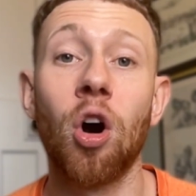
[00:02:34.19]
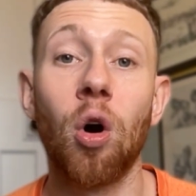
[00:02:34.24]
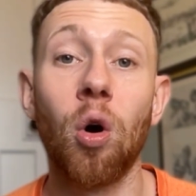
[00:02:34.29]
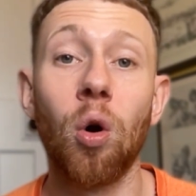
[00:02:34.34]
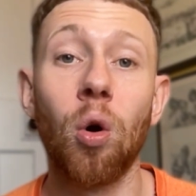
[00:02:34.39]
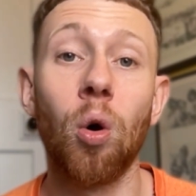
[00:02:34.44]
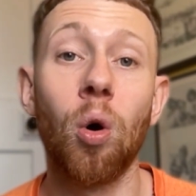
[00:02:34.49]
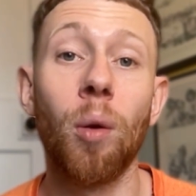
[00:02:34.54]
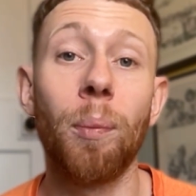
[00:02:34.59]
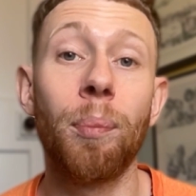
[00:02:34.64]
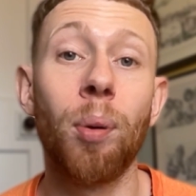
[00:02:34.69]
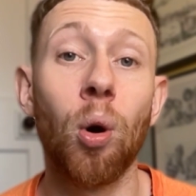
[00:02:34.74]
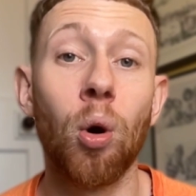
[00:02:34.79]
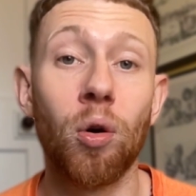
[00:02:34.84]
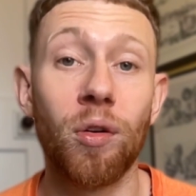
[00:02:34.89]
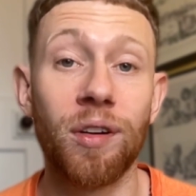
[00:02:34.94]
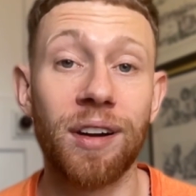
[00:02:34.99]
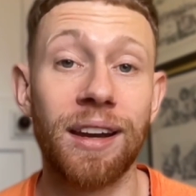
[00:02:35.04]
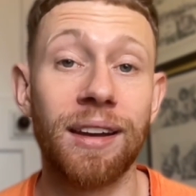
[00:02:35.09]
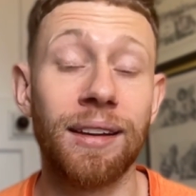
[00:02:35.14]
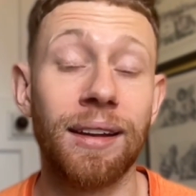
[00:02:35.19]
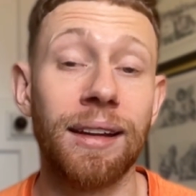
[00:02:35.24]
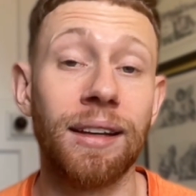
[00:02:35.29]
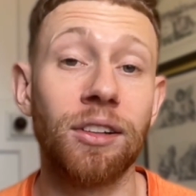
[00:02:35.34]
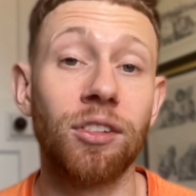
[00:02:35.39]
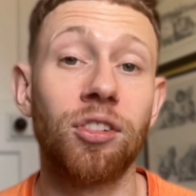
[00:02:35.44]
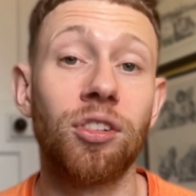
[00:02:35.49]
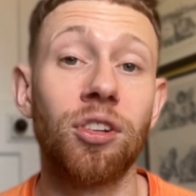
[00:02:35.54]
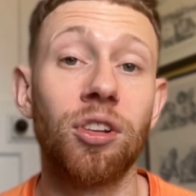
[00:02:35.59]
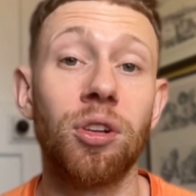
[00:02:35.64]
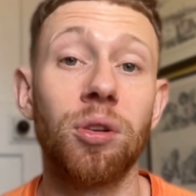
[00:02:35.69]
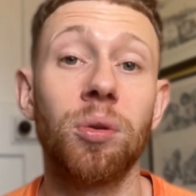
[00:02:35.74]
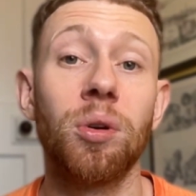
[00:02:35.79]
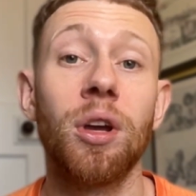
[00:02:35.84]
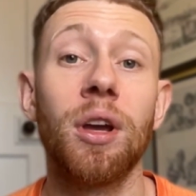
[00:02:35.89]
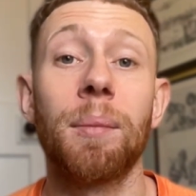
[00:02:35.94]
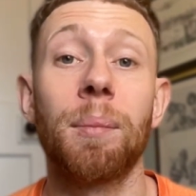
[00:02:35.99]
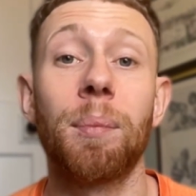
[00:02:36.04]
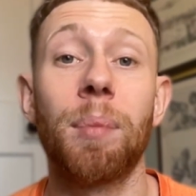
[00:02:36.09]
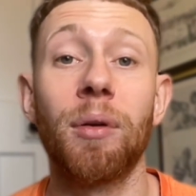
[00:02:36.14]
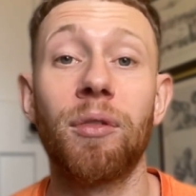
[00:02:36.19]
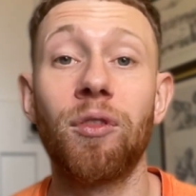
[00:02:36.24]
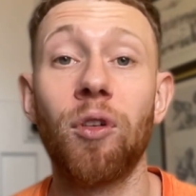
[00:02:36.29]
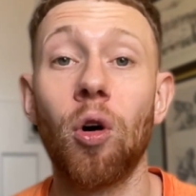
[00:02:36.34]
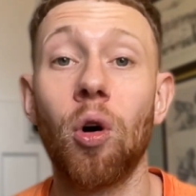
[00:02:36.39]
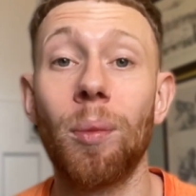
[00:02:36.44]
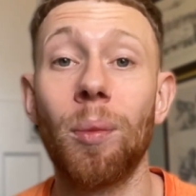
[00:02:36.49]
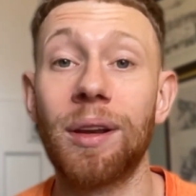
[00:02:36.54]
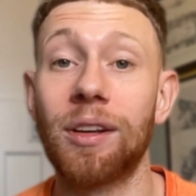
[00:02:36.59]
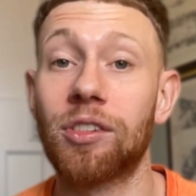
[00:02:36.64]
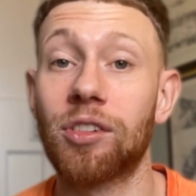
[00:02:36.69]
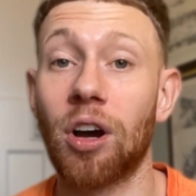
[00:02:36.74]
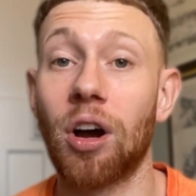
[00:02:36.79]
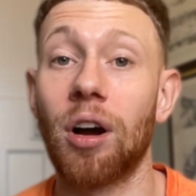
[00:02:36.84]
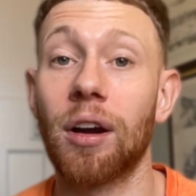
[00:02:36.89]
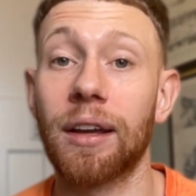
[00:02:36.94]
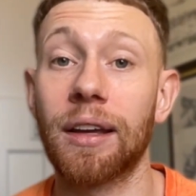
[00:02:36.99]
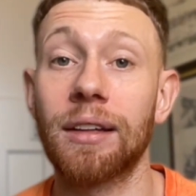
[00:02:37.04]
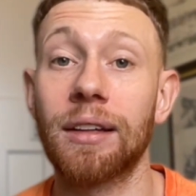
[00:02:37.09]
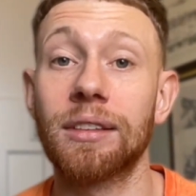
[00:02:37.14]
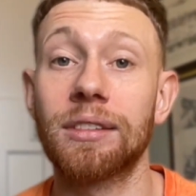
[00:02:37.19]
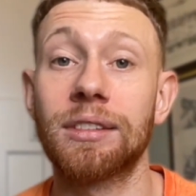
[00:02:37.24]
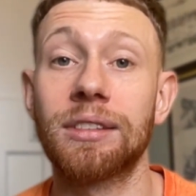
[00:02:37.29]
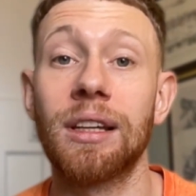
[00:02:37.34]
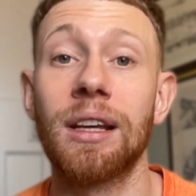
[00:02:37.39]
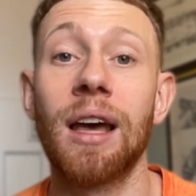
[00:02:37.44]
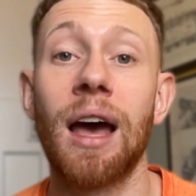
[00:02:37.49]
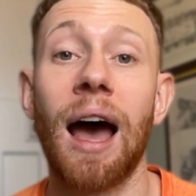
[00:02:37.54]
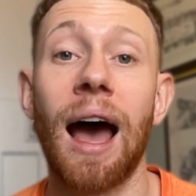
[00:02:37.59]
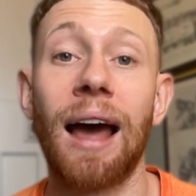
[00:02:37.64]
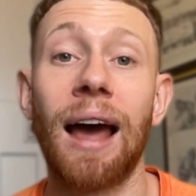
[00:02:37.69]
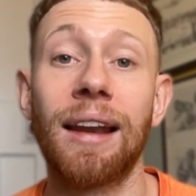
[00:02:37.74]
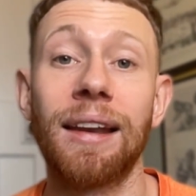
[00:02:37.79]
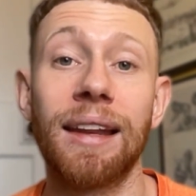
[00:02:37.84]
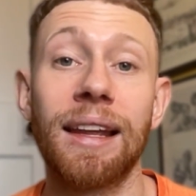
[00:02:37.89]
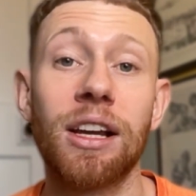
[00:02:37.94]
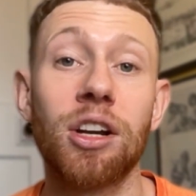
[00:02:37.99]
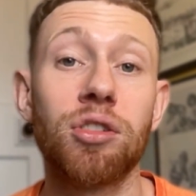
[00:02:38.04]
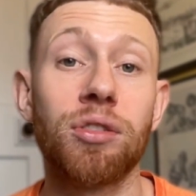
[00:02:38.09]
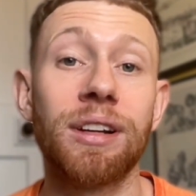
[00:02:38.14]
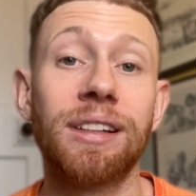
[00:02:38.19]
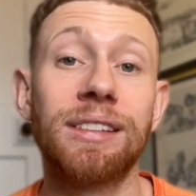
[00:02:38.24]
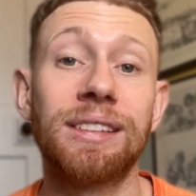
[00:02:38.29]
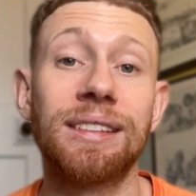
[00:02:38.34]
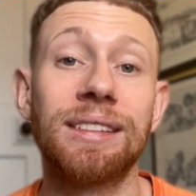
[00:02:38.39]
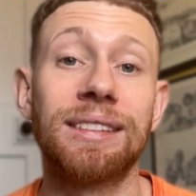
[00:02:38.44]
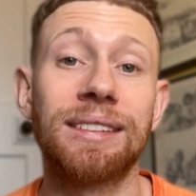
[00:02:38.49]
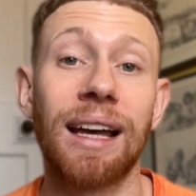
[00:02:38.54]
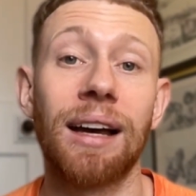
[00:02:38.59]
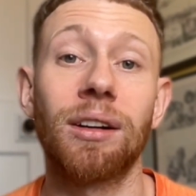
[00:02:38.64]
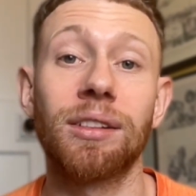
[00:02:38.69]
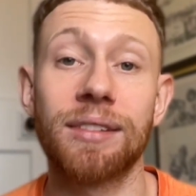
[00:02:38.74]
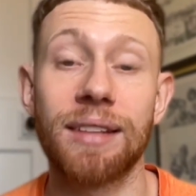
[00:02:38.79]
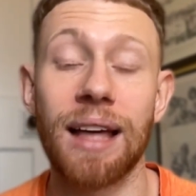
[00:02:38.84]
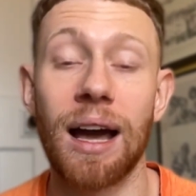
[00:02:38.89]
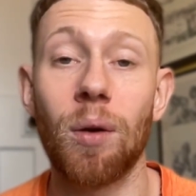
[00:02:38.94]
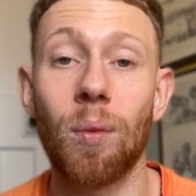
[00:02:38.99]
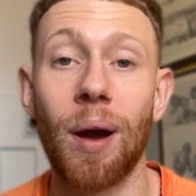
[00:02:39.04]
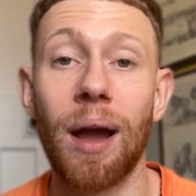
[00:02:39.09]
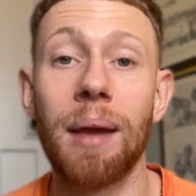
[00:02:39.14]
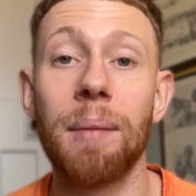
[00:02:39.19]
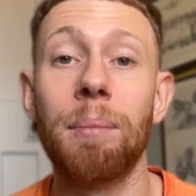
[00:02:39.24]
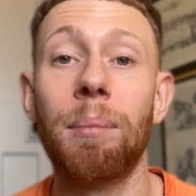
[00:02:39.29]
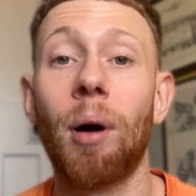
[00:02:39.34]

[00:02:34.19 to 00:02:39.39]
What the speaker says: or pouring it into performing targets and increasing sales that way.